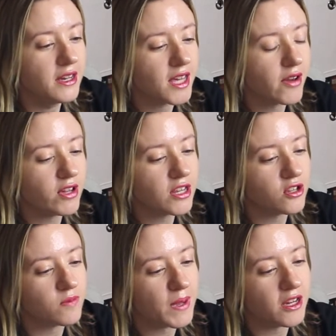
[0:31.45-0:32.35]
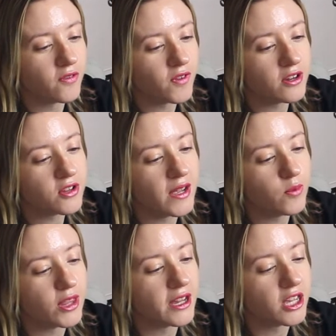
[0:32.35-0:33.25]
Get ready to spend a fun
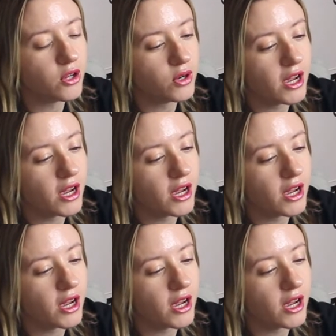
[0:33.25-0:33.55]
time with our cute